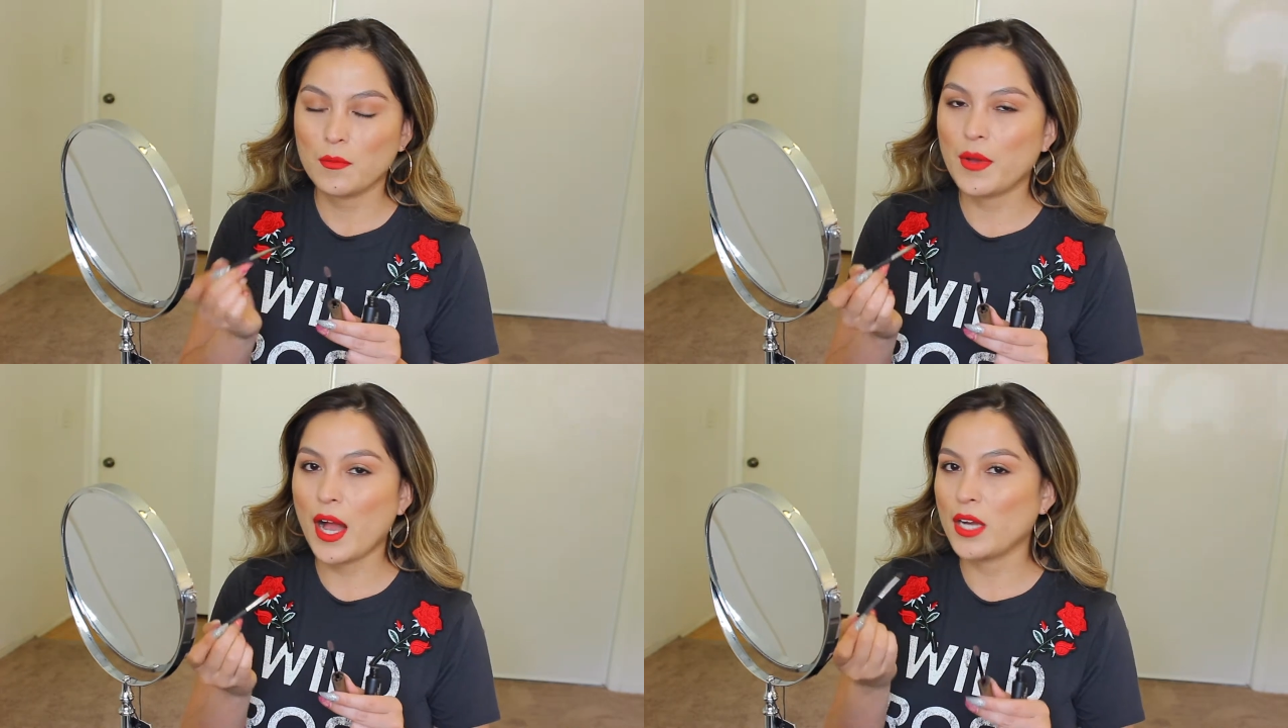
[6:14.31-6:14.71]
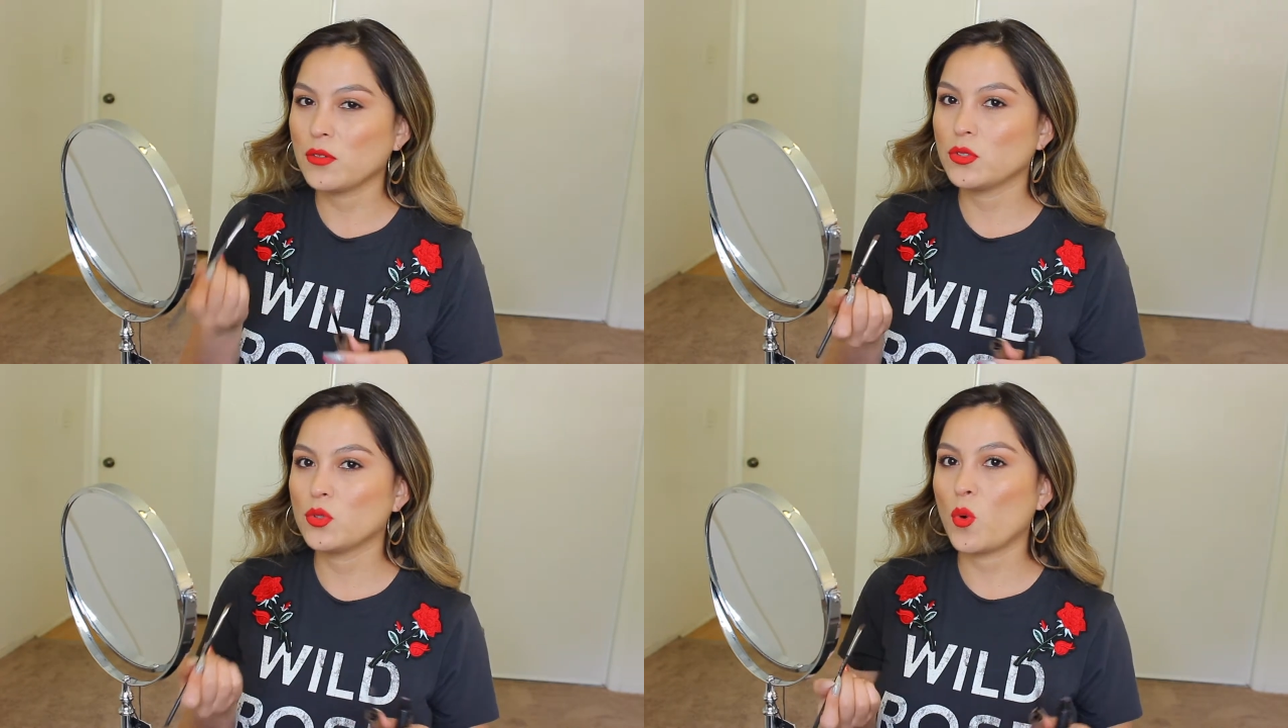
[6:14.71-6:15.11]
But I
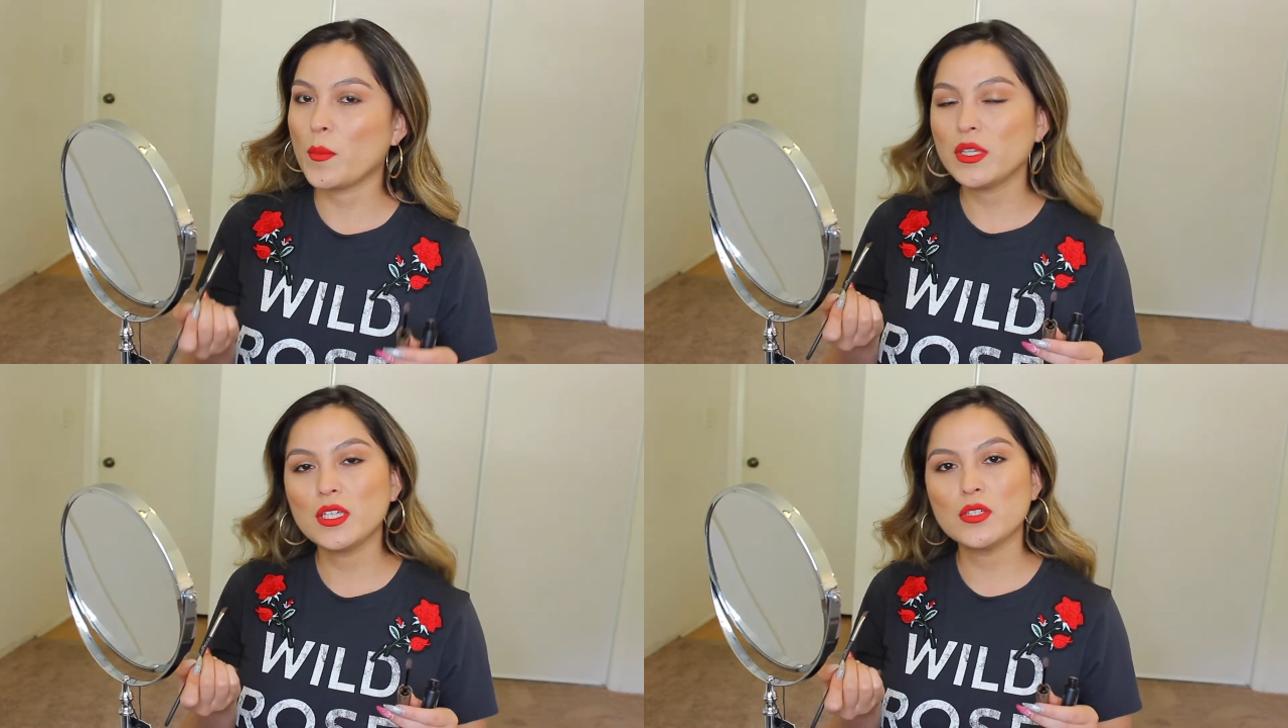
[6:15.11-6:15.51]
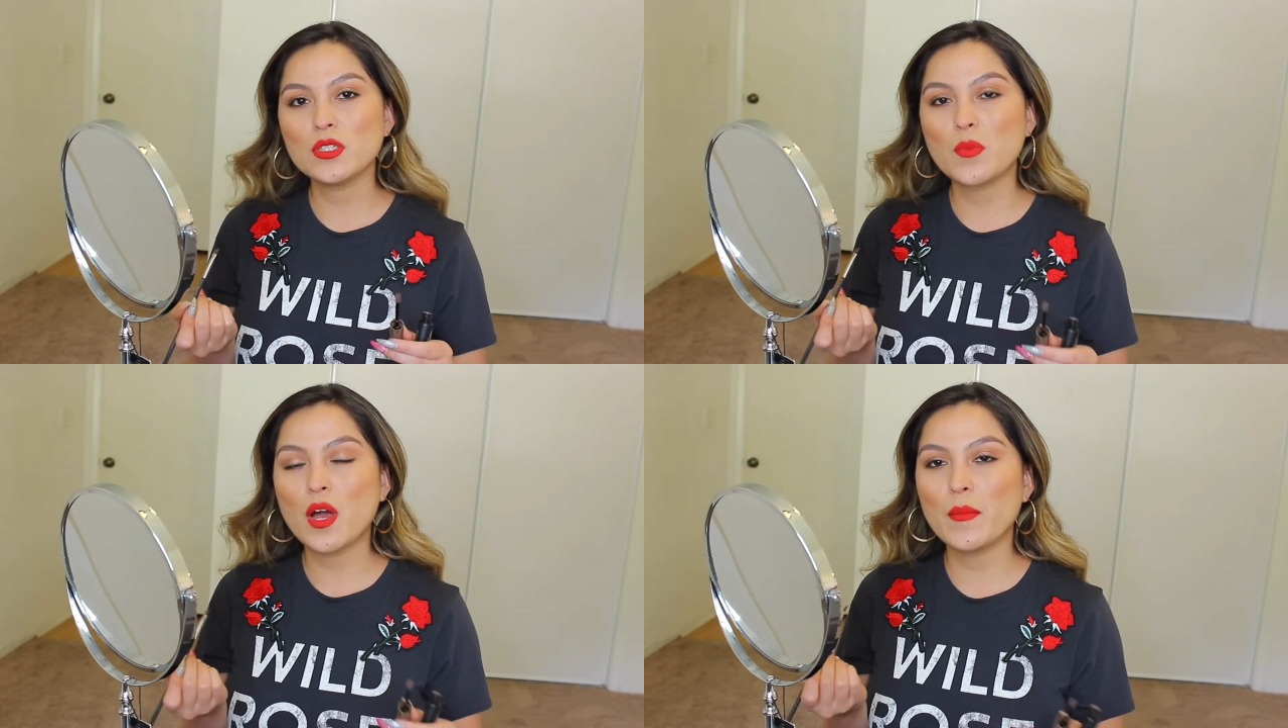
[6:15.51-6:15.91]
don't normally
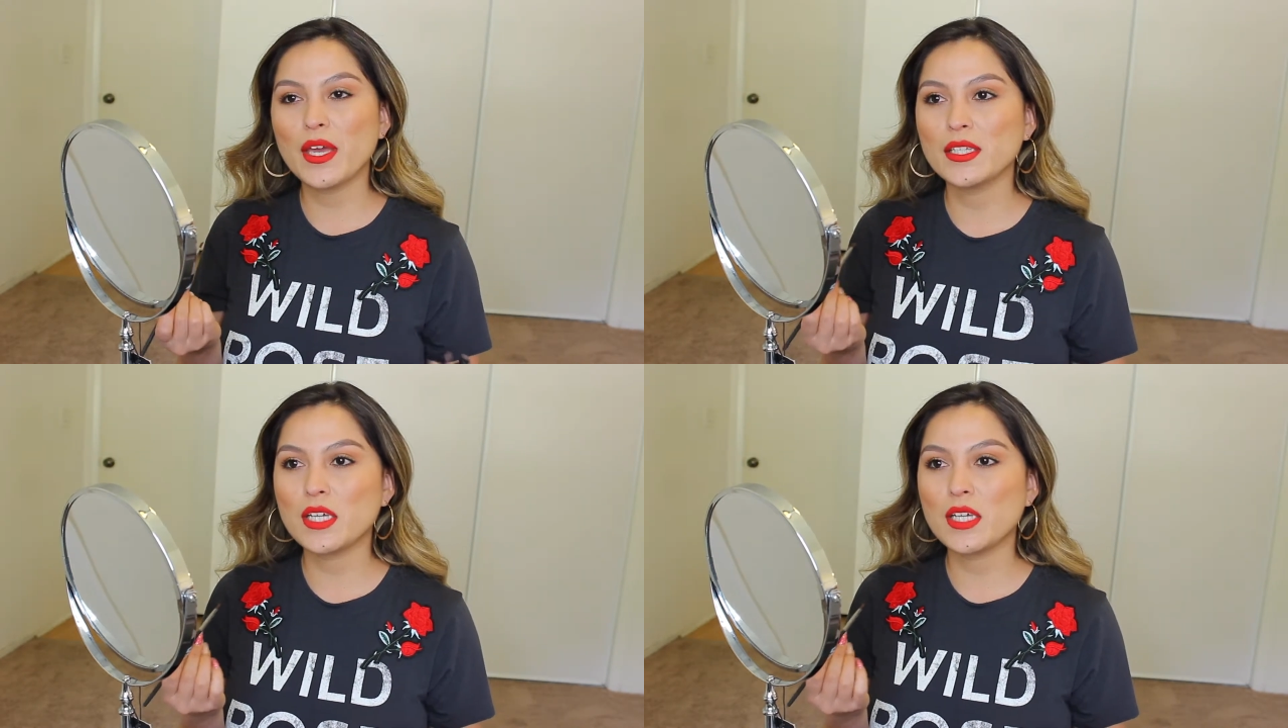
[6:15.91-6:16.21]
use pomades.